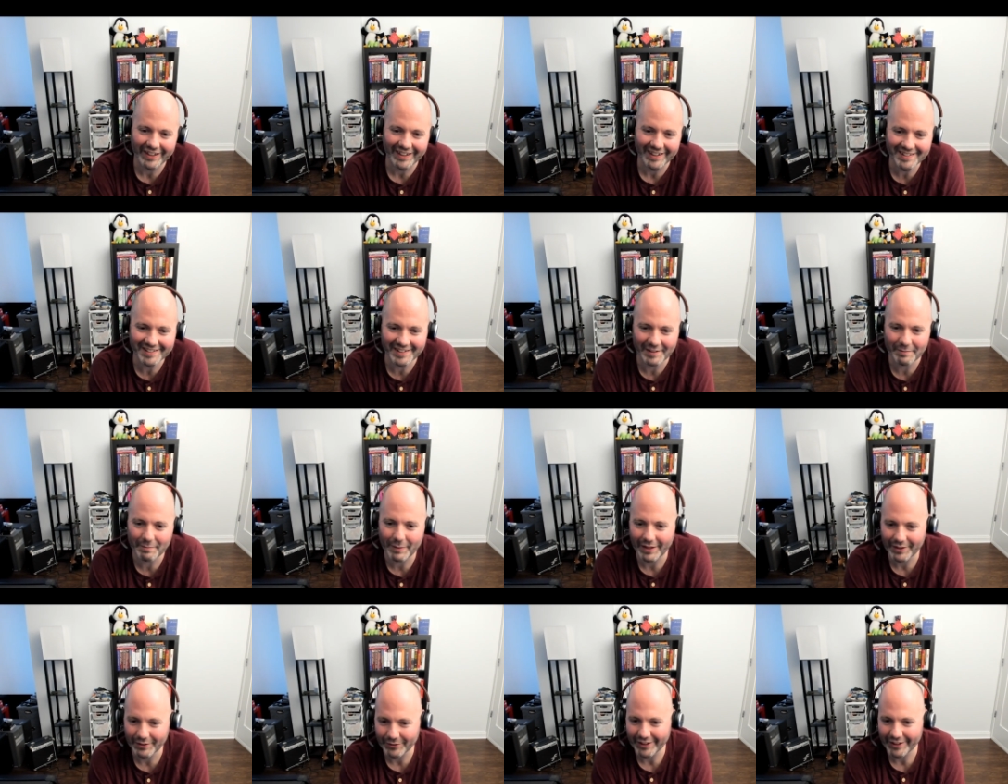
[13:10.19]
I said,
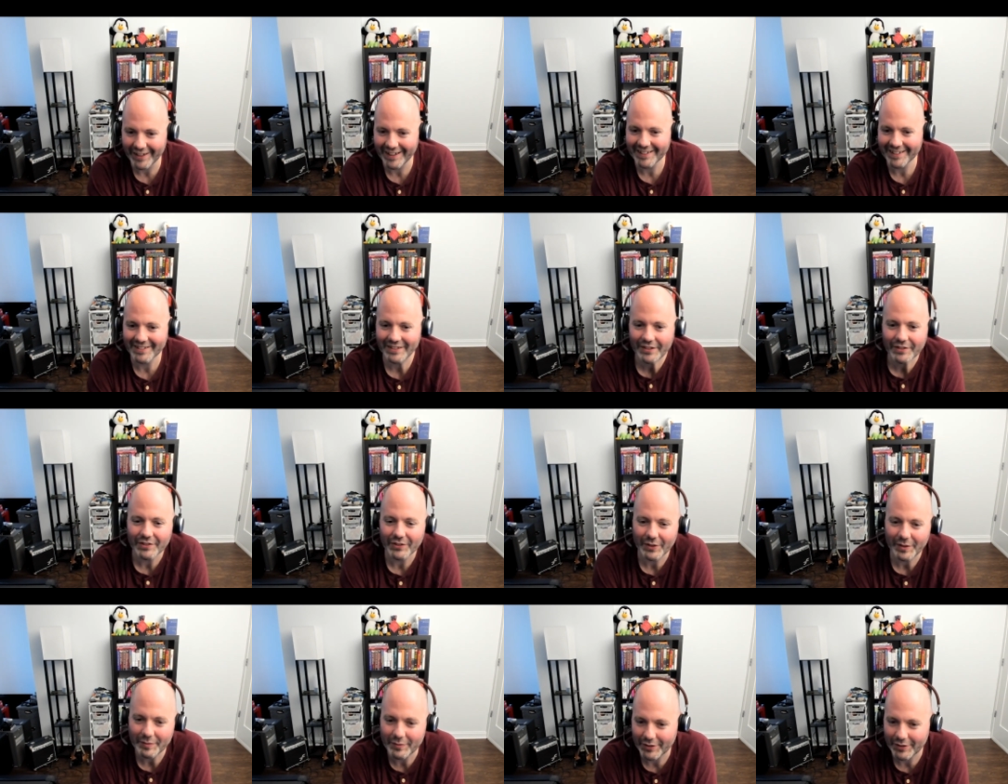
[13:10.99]
by the way, I don't do
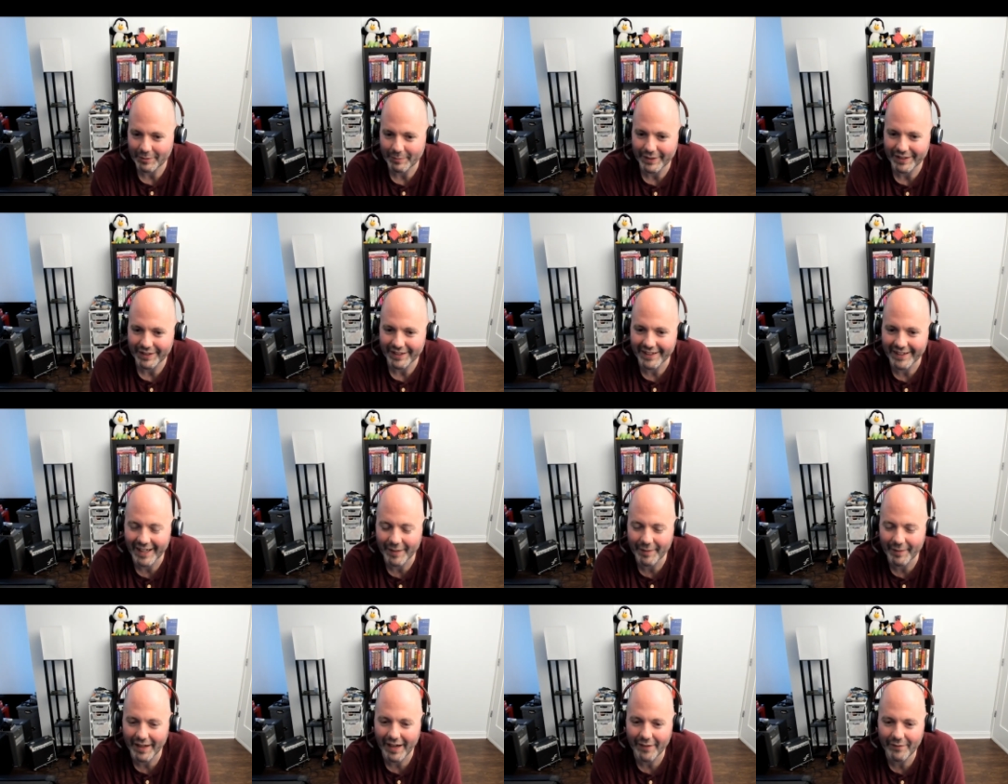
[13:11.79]
it for the money.
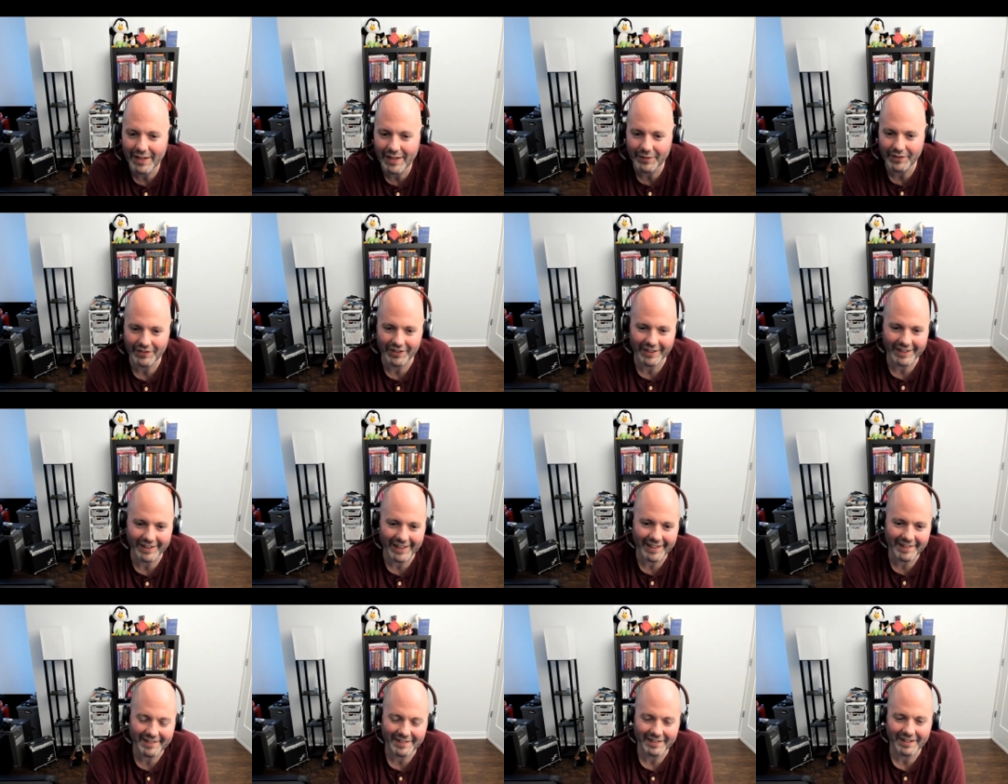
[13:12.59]
I've never done
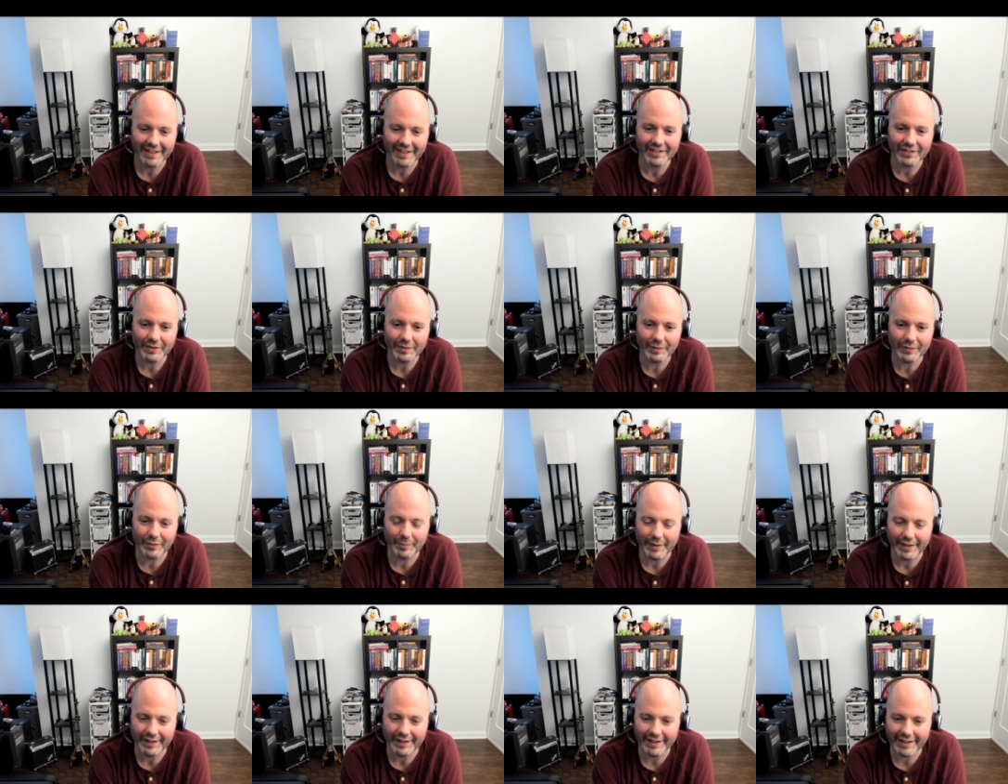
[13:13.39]
anything I do for
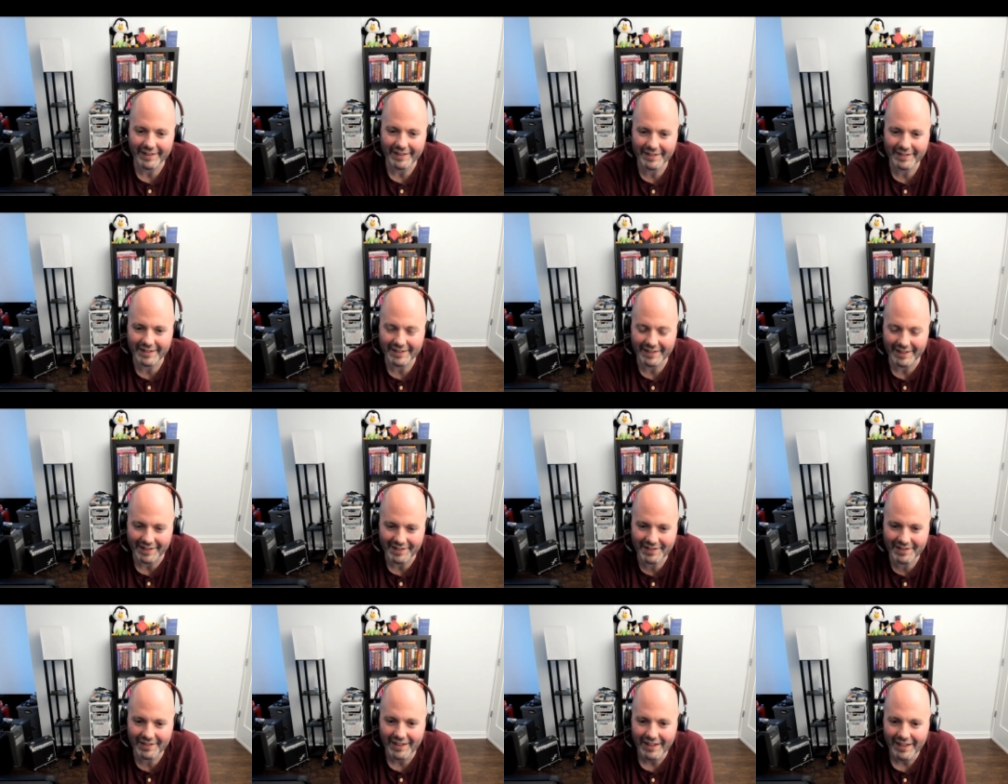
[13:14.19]
money. I think
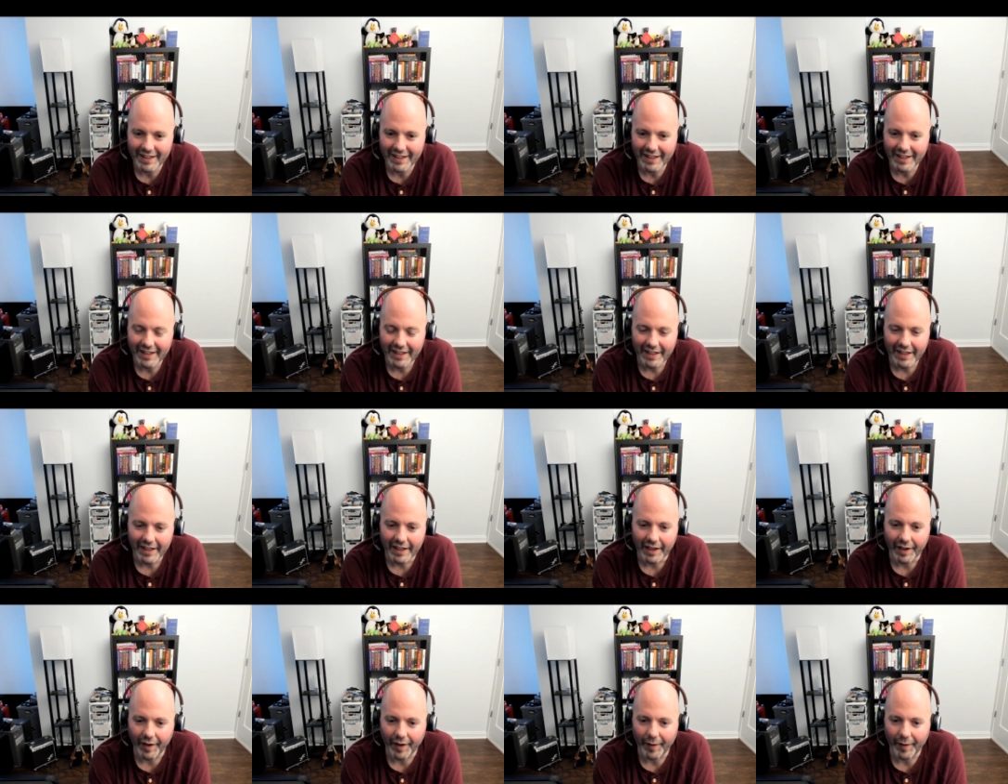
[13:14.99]
that's
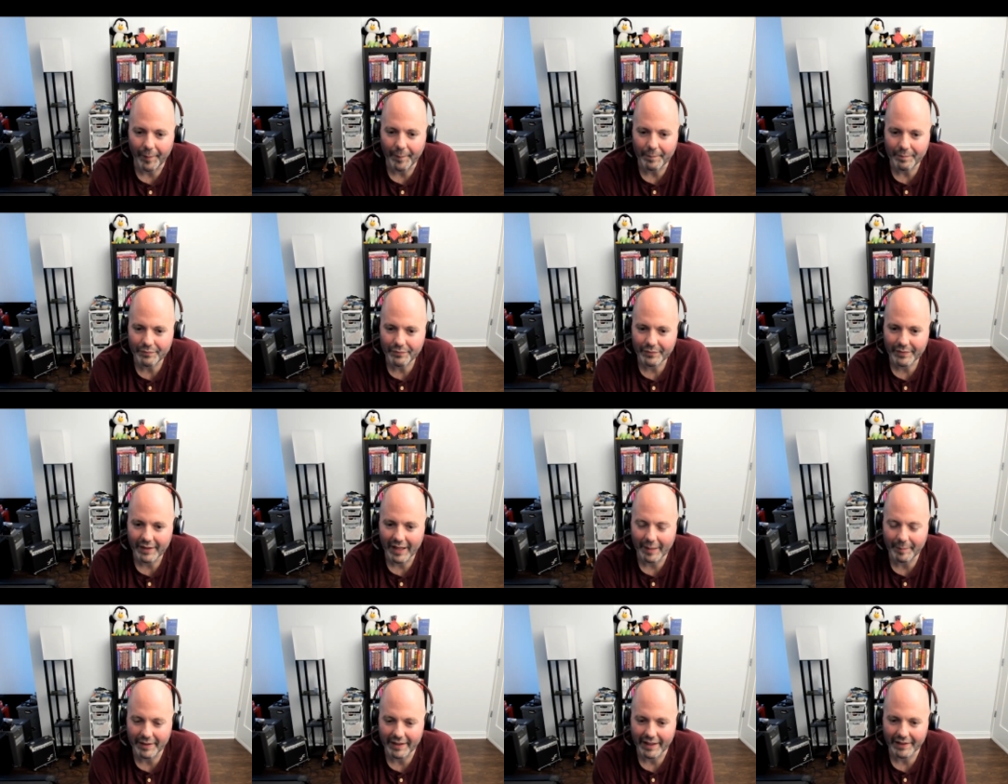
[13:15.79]

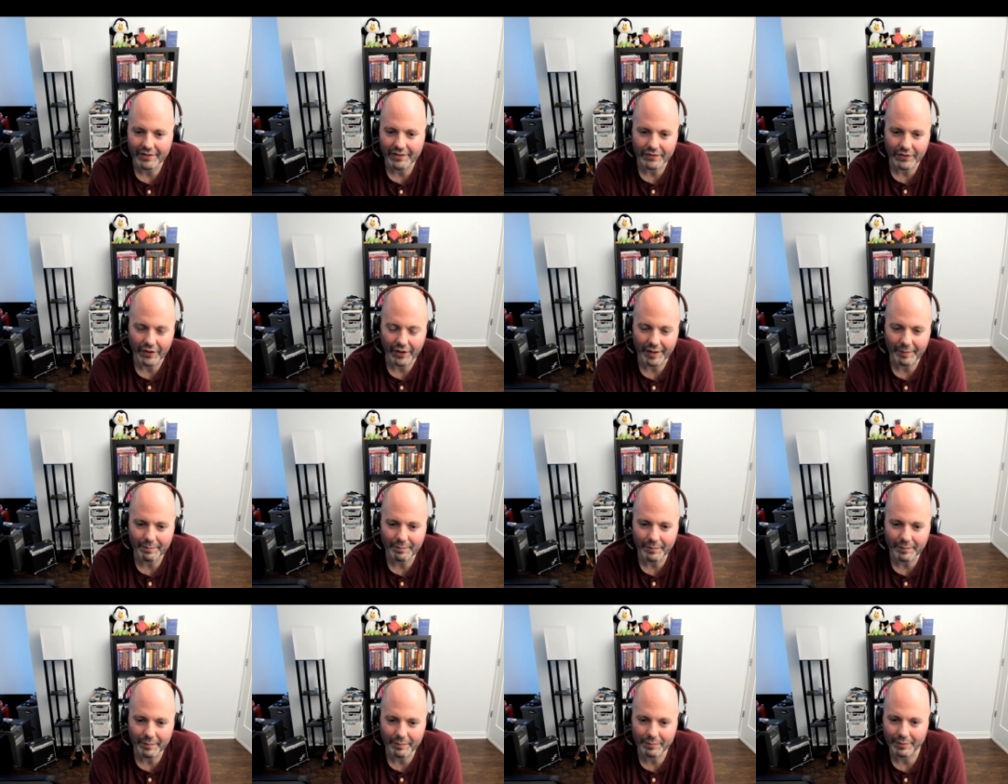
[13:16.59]
a very
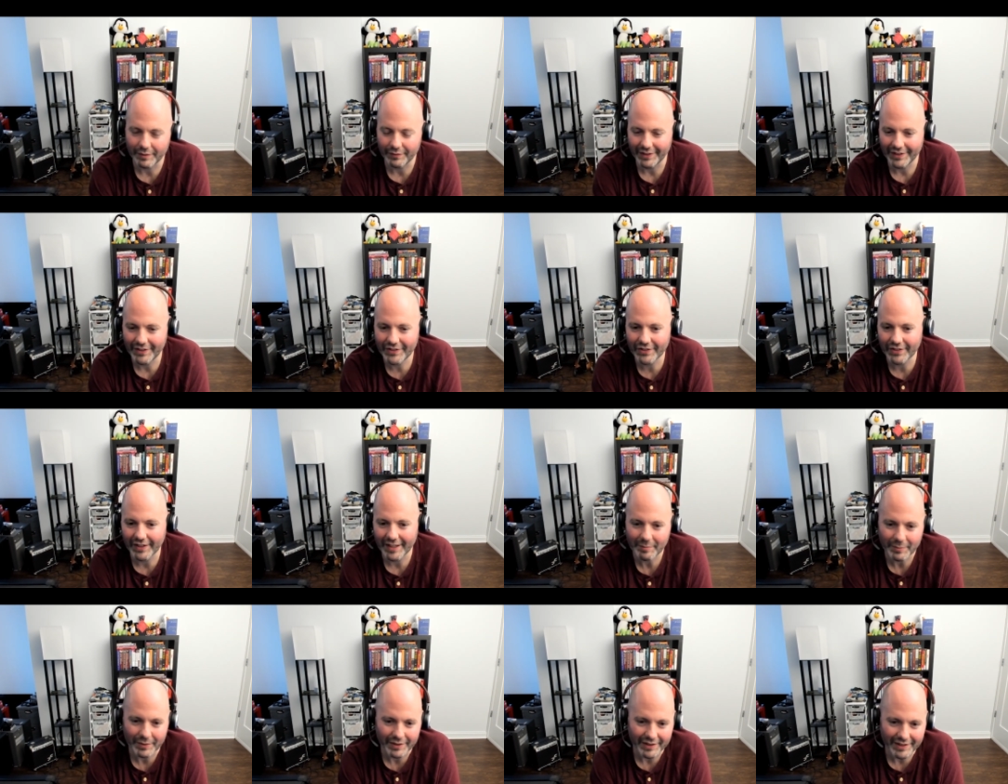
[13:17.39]
privileged
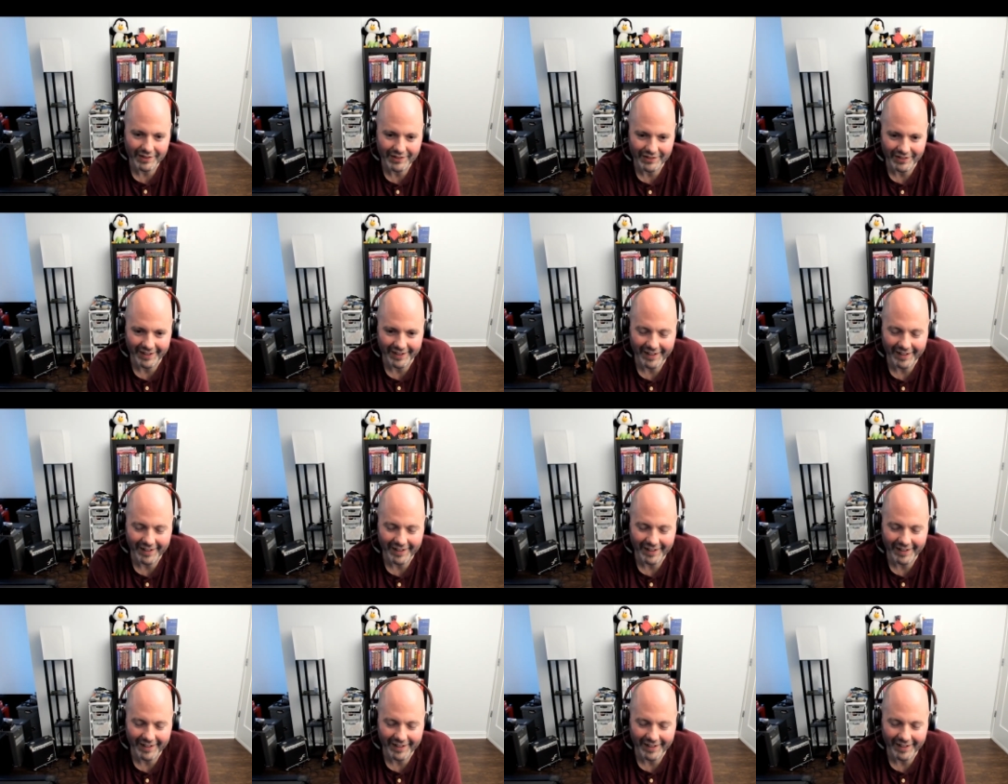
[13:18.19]
statement, isn't it?